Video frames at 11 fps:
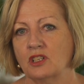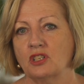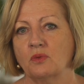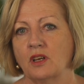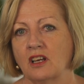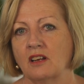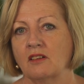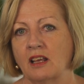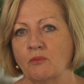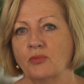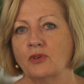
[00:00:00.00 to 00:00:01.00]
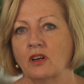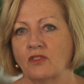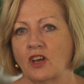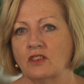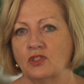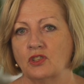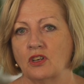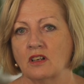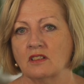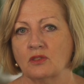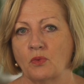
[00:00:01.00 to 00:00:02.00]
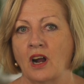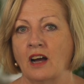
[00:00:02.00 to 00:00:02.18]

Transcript: which we can improve those students.